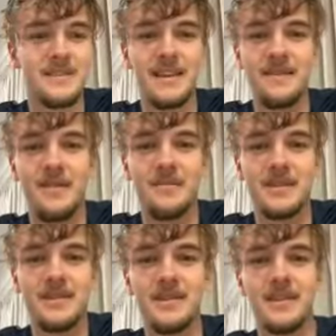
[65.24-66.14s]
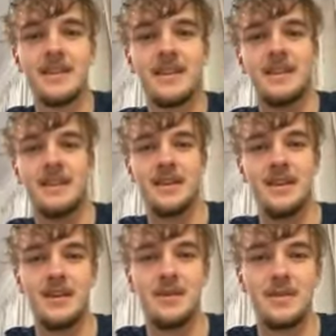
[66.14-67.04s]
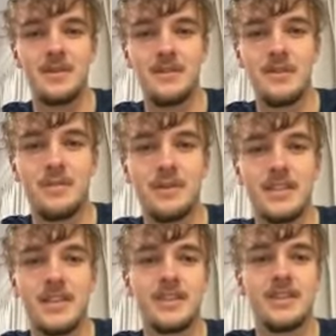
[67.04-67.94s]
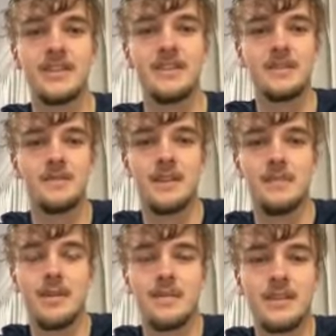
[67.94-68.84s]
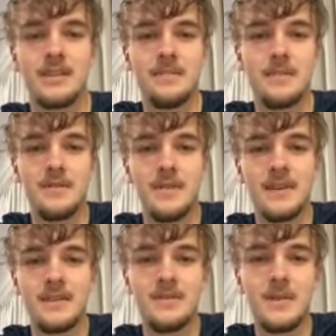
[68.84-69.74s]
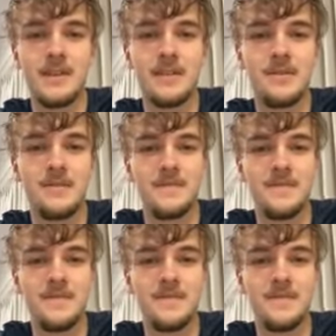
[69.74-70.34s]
a safe option. Who is your prediction to win the premiership in 2022?